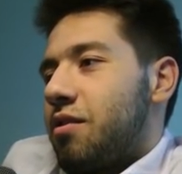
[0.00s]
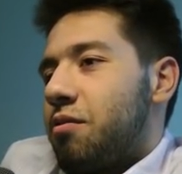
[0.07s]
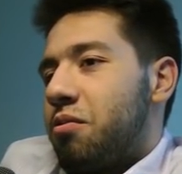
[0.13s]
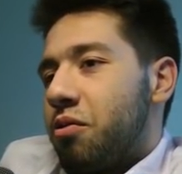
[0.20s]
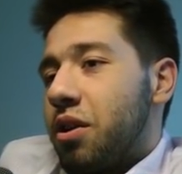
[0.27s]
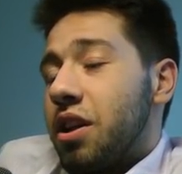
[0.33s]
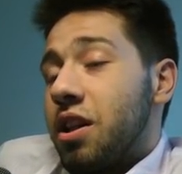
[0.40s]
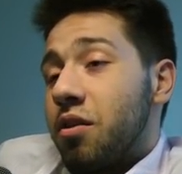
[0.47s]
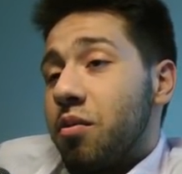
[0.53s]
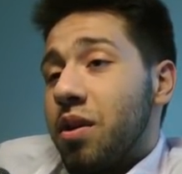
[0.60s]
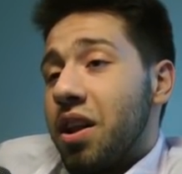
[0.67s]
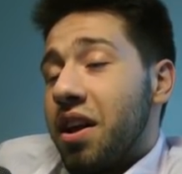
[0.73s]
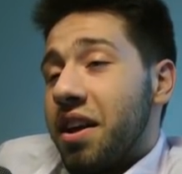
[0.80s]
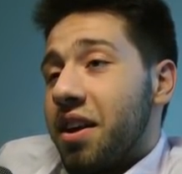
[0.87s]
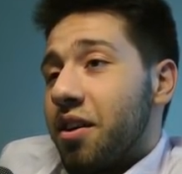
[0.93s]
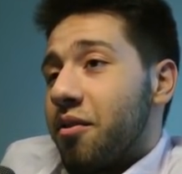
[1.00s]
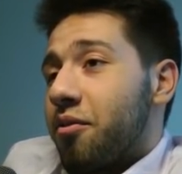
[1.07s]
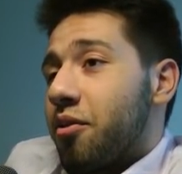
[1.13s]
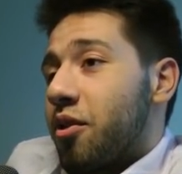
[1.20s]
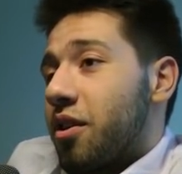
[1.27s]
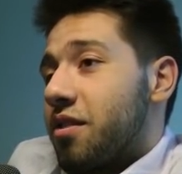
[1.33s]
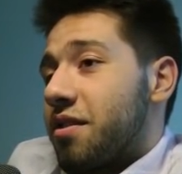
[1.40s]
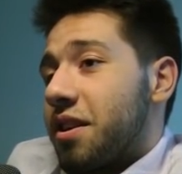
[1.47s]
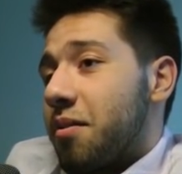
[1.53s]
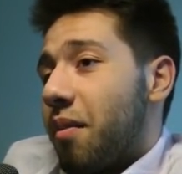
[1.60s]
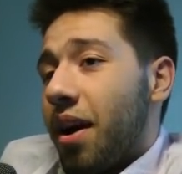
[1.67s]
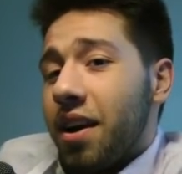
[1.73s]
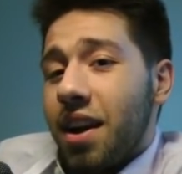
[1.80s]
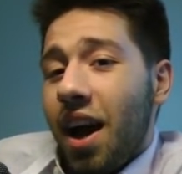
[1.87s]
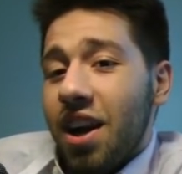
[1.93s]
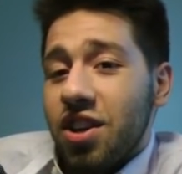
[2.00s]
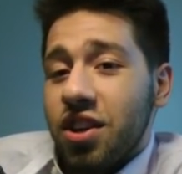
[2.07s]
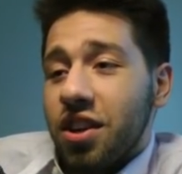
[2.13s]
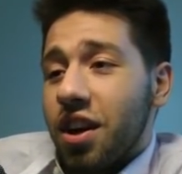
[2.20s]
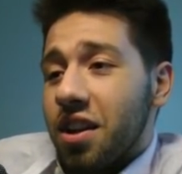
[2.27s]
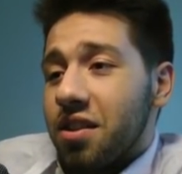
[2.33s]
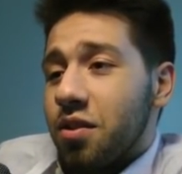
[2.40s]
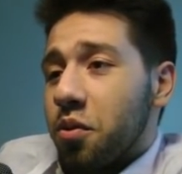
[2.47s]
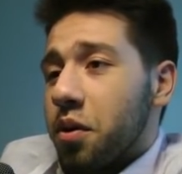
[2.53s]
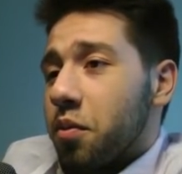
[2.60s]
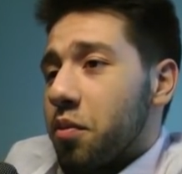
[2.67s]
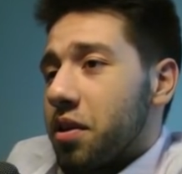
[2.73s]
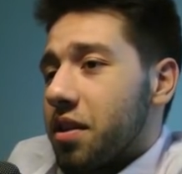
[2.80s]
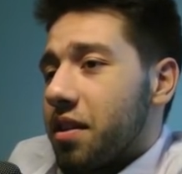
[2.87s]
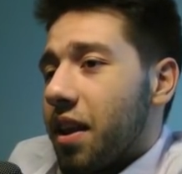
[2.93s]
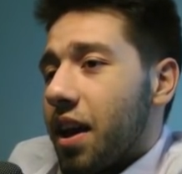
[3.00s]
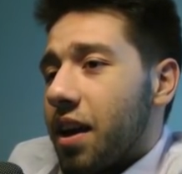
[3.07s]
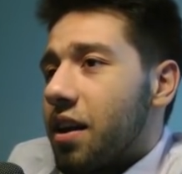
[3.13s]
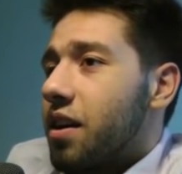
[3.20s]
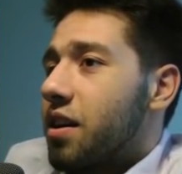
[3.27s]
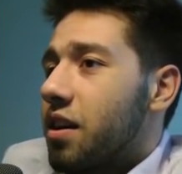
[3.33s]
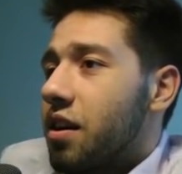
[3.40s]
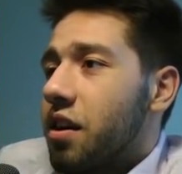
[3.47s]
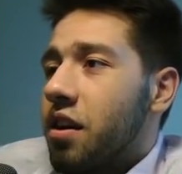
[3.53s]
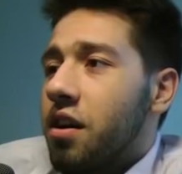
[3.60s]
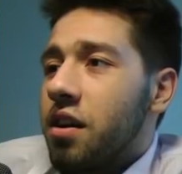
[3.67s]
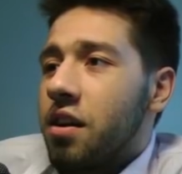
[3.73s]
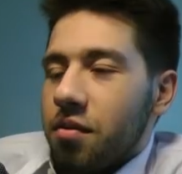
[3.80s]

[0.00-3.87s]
really, really good for us, and he might actually not do it with Dana here.